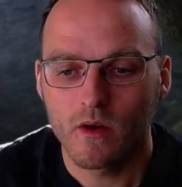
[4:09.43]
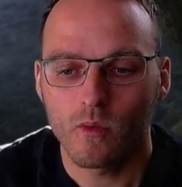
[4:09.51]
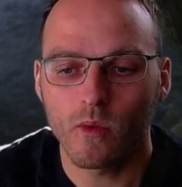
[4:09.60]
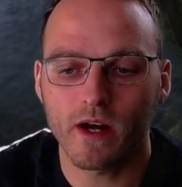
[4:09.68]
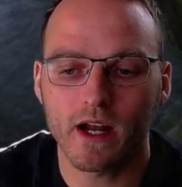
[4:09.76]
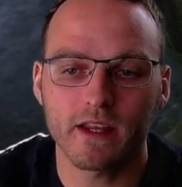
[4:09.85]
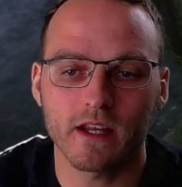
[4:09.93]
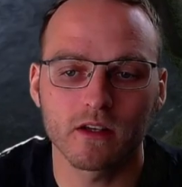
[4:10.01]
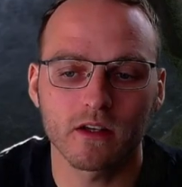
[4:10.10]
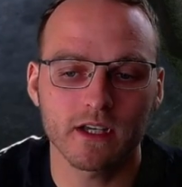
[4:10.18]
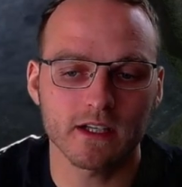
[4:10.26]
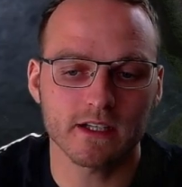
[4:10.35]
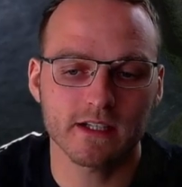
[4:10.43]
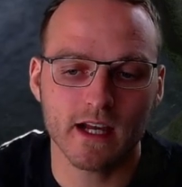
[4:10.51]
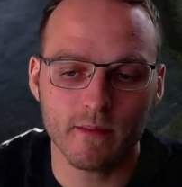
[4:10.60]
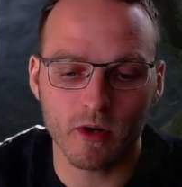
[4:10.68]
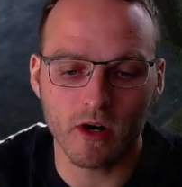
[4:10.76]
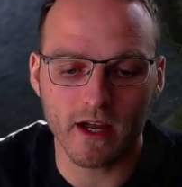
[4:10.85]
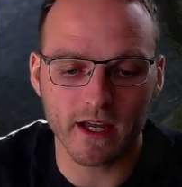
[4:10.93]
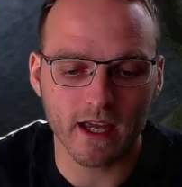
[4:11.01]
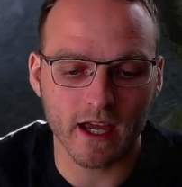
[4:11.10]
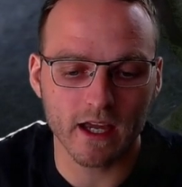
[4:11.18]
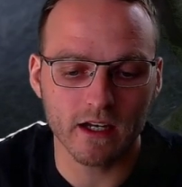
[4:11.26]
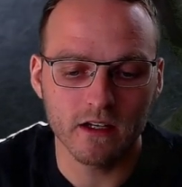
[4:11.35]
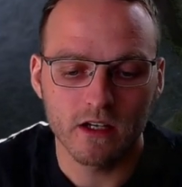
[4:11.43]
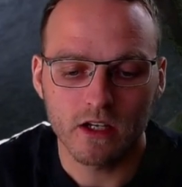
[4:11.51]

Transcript: When I then look at Samurai again,